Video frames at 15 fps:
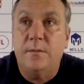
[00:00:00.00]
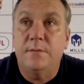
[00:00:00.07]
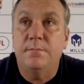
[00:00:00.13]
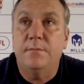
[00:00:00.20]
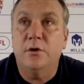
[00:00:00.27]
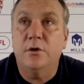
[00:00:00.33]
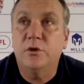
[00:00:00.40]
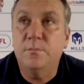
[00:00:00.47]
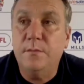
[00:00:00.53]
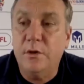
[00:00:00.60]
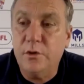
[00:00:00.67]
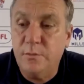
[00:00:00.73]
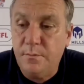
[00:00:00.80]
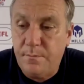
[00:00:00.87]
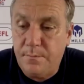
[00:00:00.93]
much
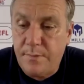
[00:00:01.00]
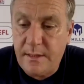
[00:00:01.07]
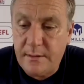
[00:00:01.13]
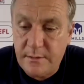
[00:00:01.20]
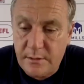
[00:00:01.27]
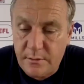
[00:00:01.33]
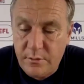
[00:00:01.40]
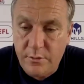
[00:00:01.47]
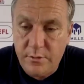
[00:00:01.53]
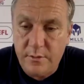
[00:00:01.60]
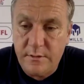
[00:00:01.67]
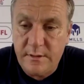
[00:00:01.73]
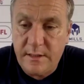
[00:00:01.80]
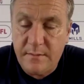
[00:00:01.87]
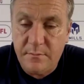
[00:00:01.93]
better now
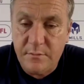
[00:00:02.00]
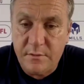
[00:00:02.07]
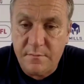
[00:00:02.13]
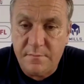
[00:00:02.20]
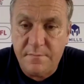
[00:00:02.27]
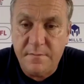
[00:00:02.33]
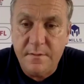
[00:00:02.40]
in terms of